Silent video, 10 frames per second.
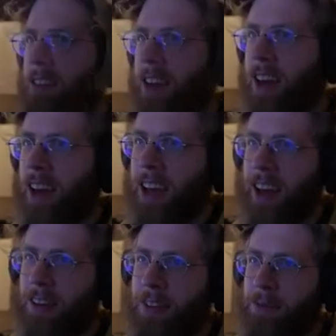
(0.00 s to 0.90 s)
I
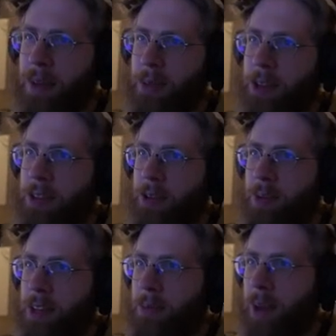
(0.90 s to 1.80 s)
have maybe too
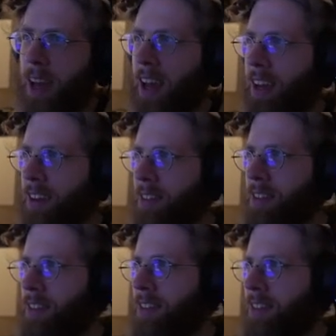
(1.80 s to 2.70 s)
many bags,